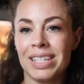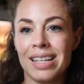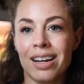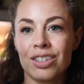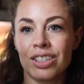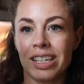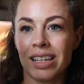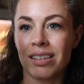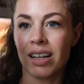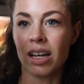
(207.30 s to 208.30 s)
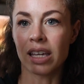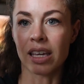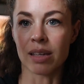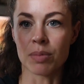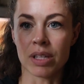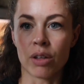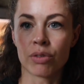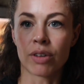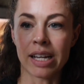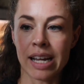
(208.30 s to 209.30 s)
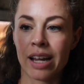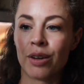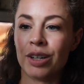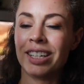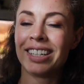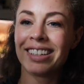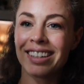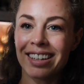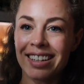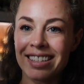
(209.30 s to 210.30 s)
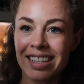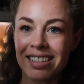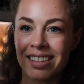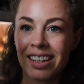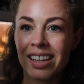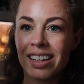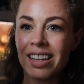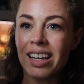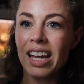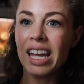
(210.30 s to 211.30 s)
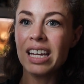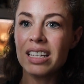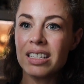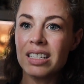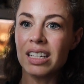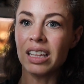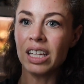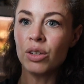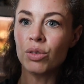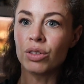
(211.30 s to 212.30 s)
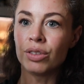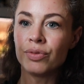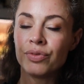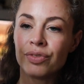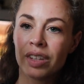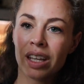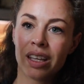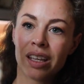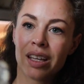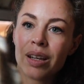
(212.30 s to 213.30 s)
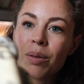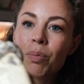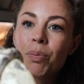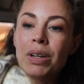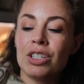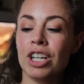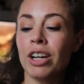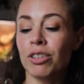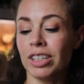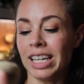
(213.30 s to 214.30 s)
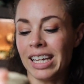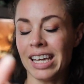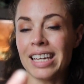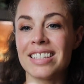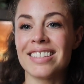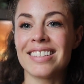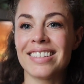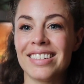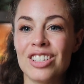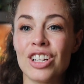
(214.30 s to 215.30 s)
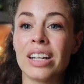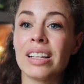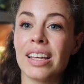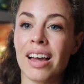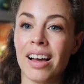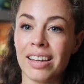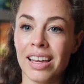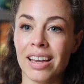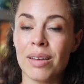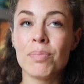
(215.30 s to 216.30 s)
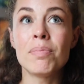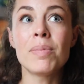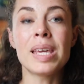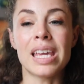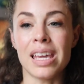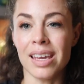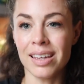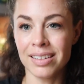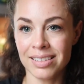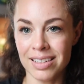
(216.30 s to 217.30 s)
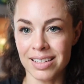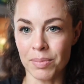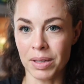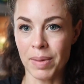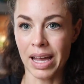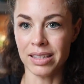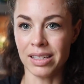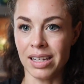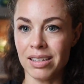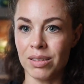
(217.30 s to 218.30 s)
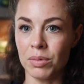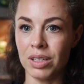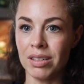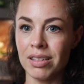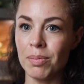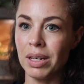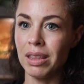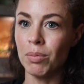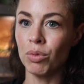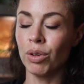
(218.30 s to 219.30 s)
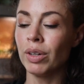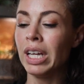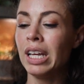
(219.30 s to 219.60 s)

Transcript: actually hugging himself right now because he's a silly noodle. But generally, he is gently hugging me to some capacity. So I'm gonna slip my thumb through.